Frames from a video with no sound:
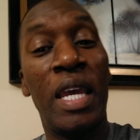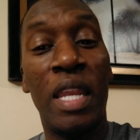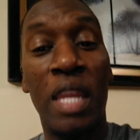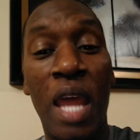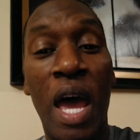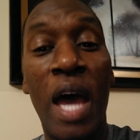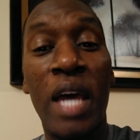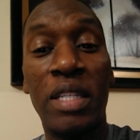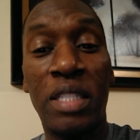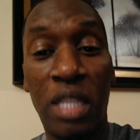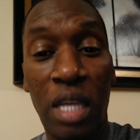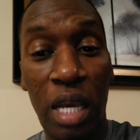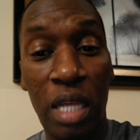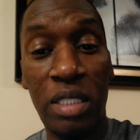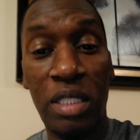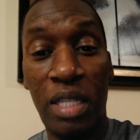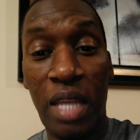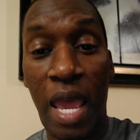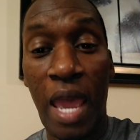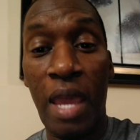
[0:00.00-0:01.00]
and not
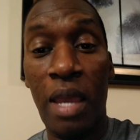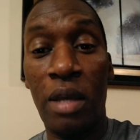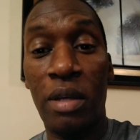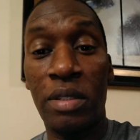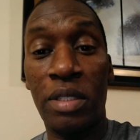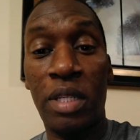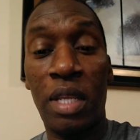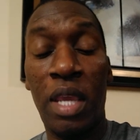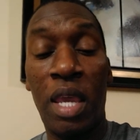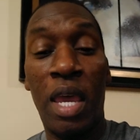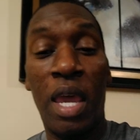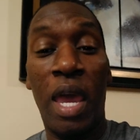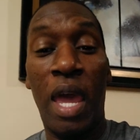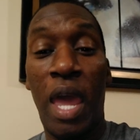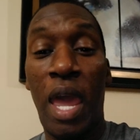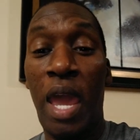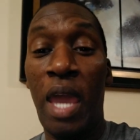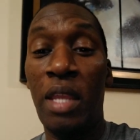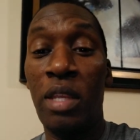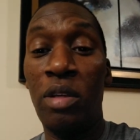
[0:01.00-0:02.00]
touchdowns.
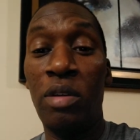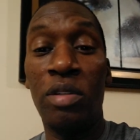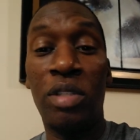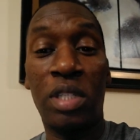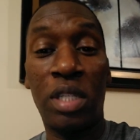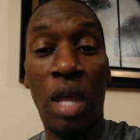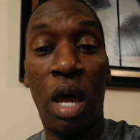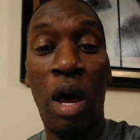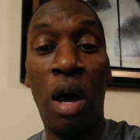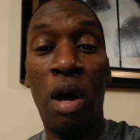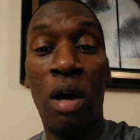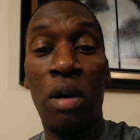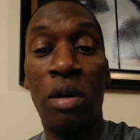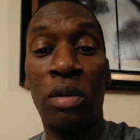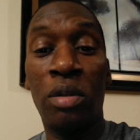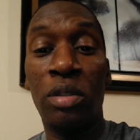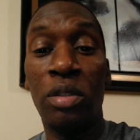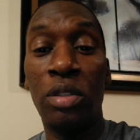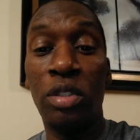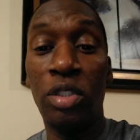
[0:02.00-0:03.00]
And you
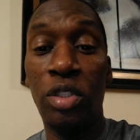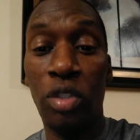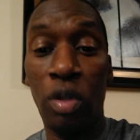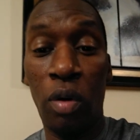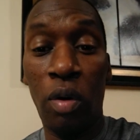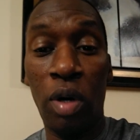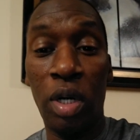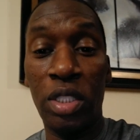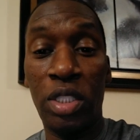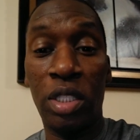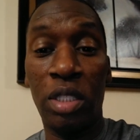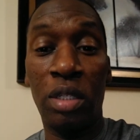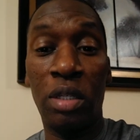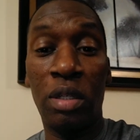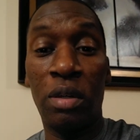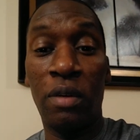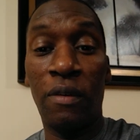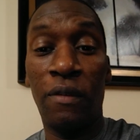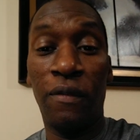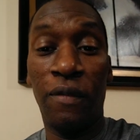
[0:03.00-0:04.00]
saw
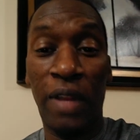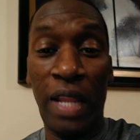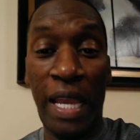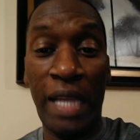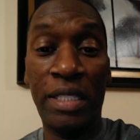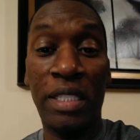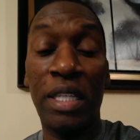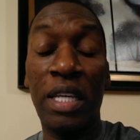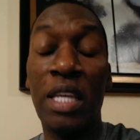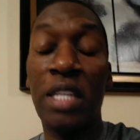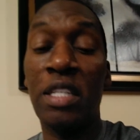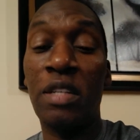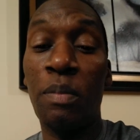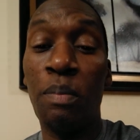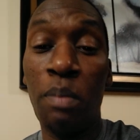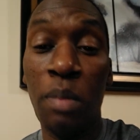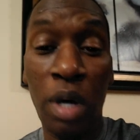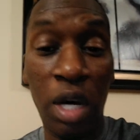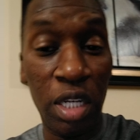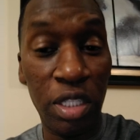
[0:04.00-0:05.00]
Georgia flex its
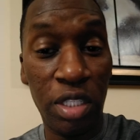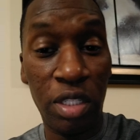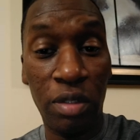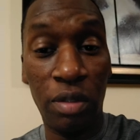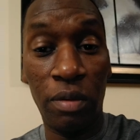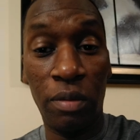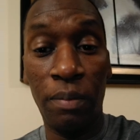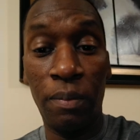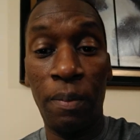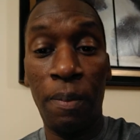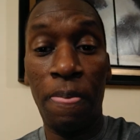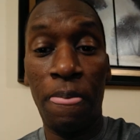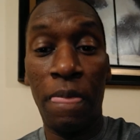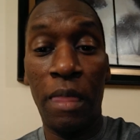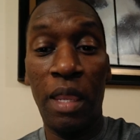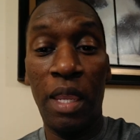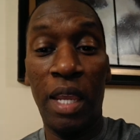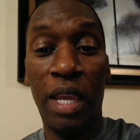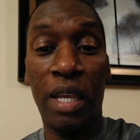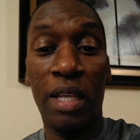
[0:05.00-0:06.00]
muscle,
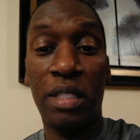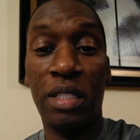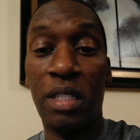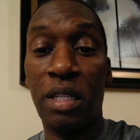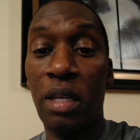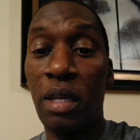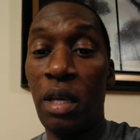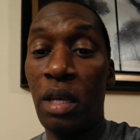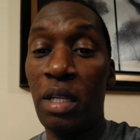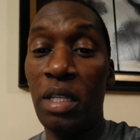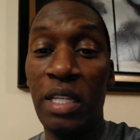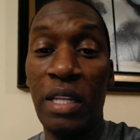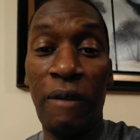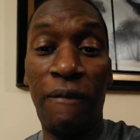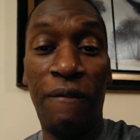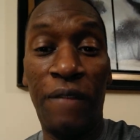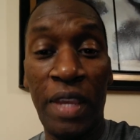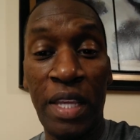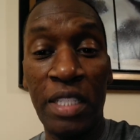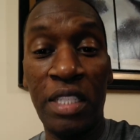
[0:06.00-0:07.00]
its
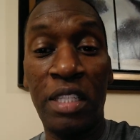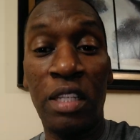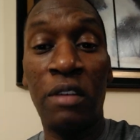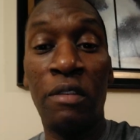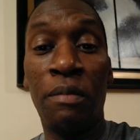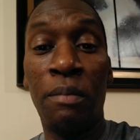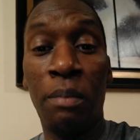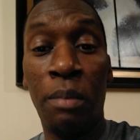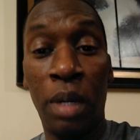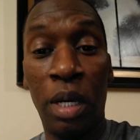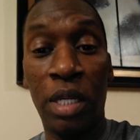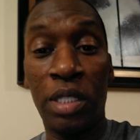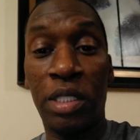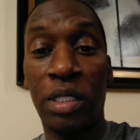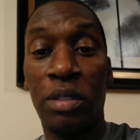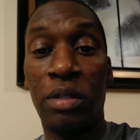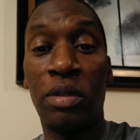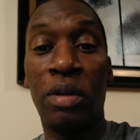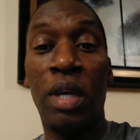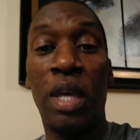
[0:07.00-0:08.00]
defensive
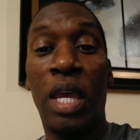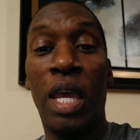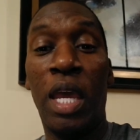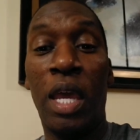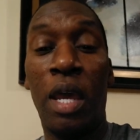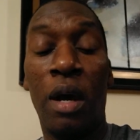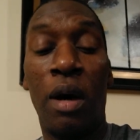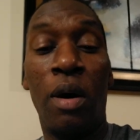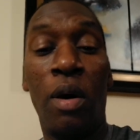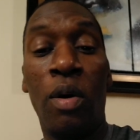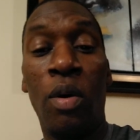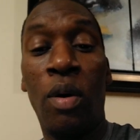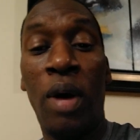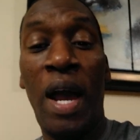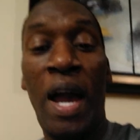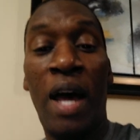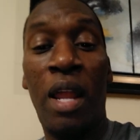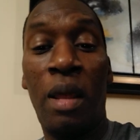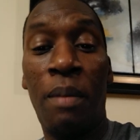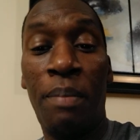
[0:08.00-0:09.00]
muscle, and
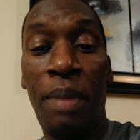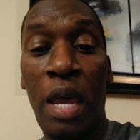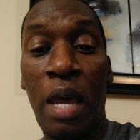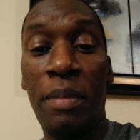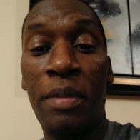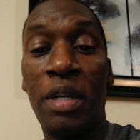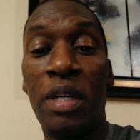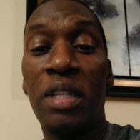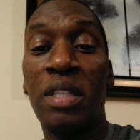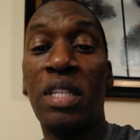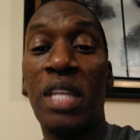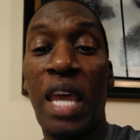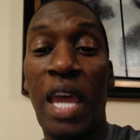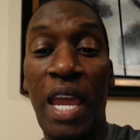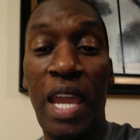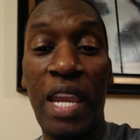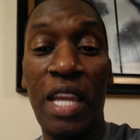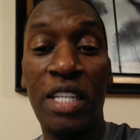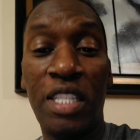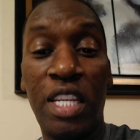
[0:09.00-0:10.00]
hold Alabama to
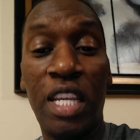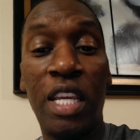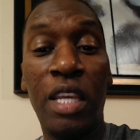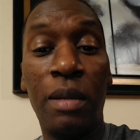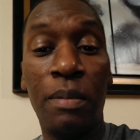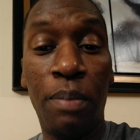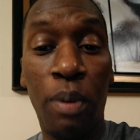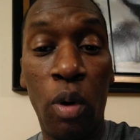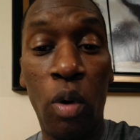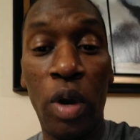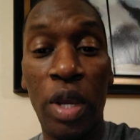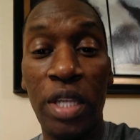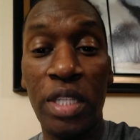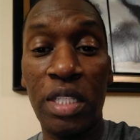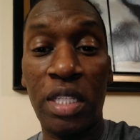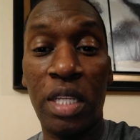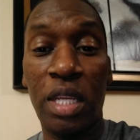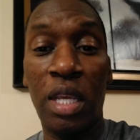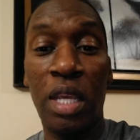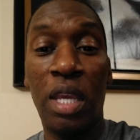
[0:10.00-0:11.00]
18
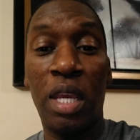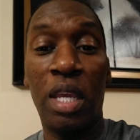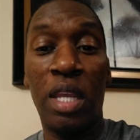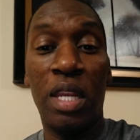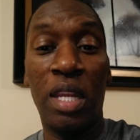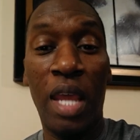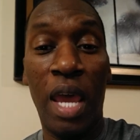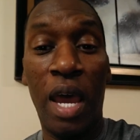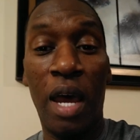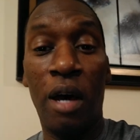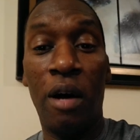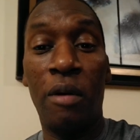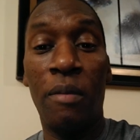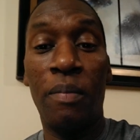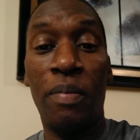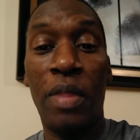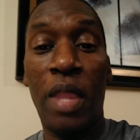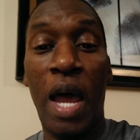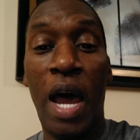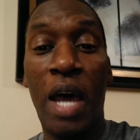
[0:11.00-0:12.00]
points. Now,
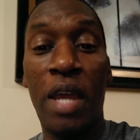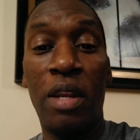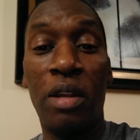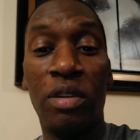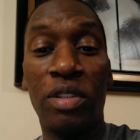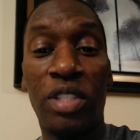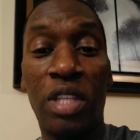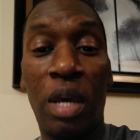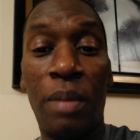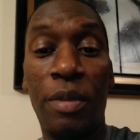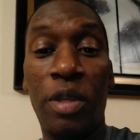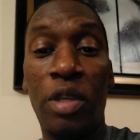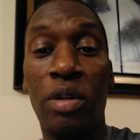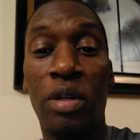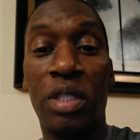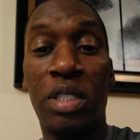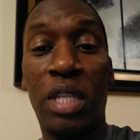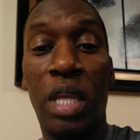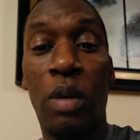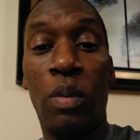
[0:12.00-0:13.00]
I know some of you
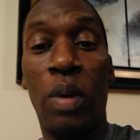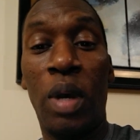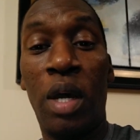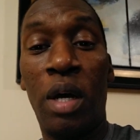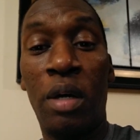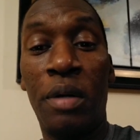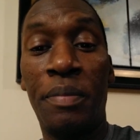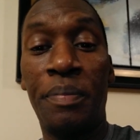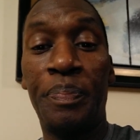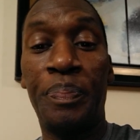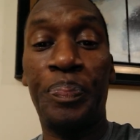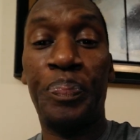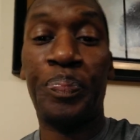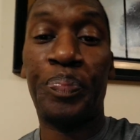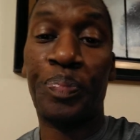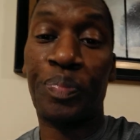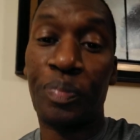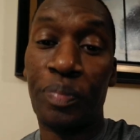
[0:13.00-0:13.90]
will say, well,